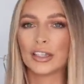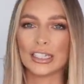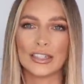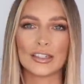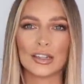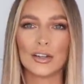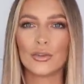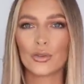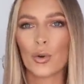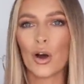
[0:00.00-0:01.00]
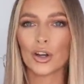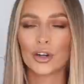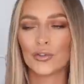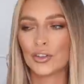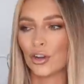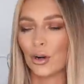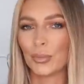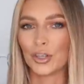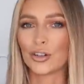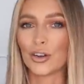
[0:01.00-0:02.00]
You're still quite covered up,
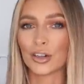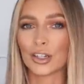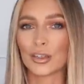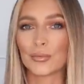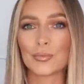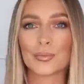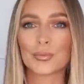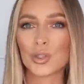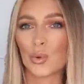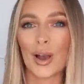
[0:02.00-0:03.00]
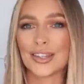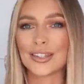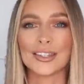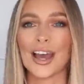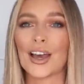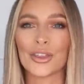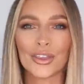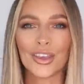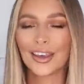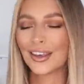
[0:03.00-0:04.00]
but you're not going to sweat to death.